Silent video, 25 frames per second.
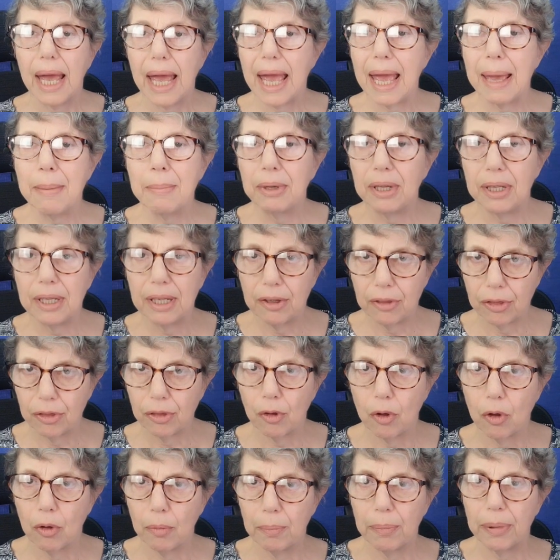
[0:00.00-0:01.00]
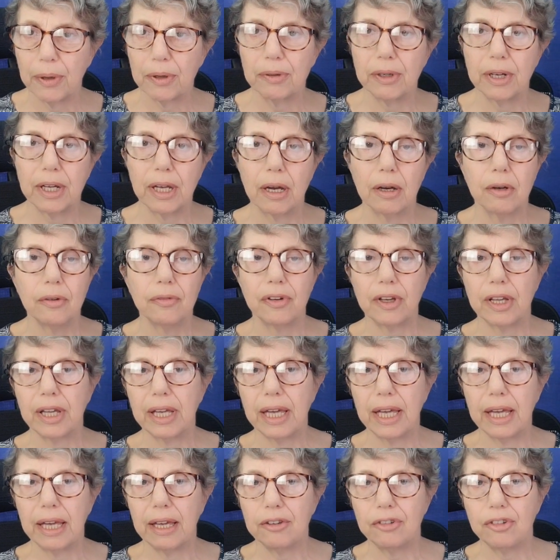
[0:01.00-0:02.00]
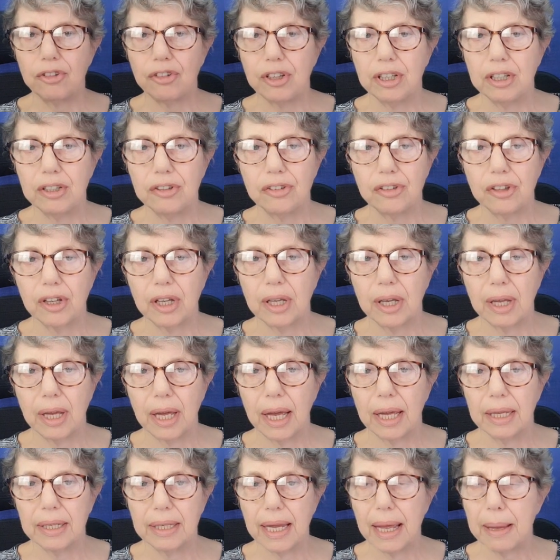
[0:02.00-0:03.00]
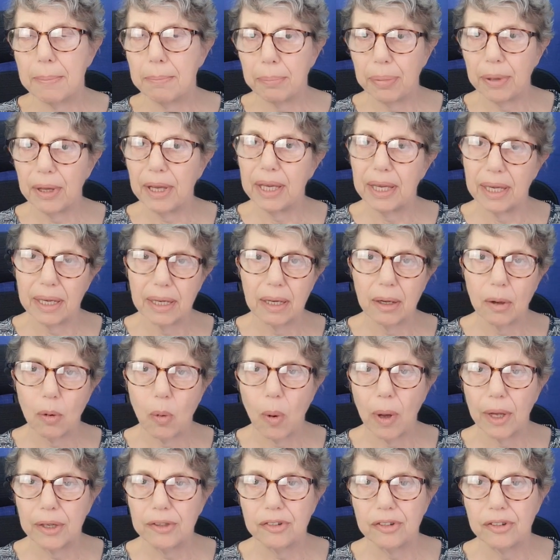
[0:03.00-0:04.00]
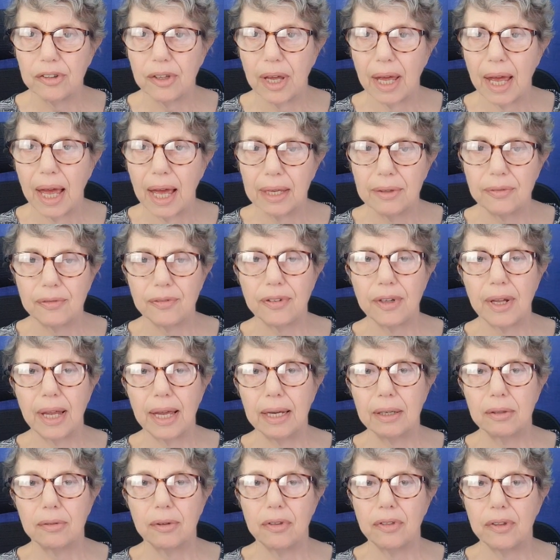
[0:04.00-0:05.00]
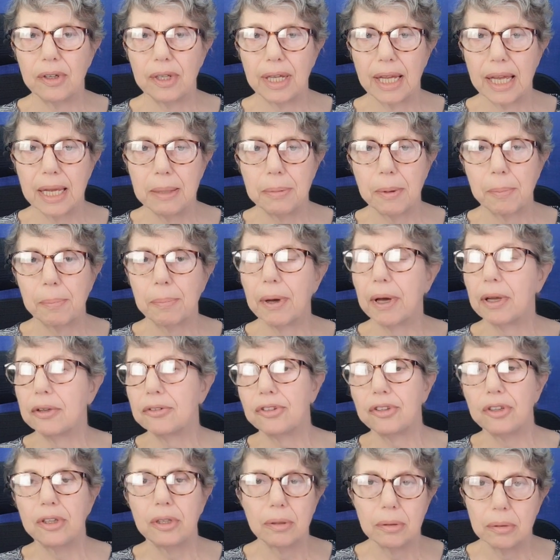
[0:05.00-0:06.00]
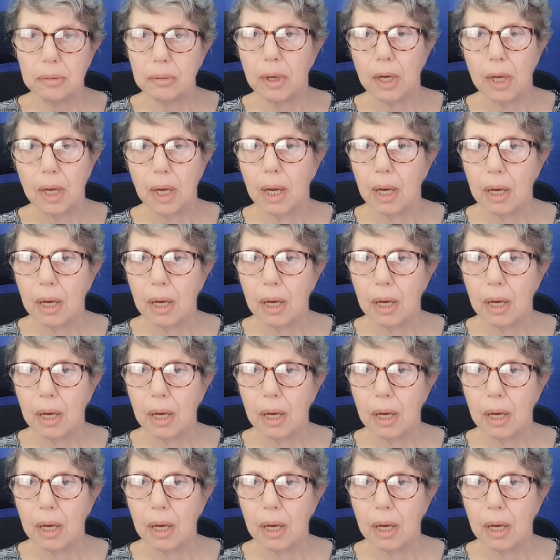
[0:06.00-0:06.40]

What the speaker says: Emily Thornberry over here, she's an MP and quite a high flyer in the Labour Party who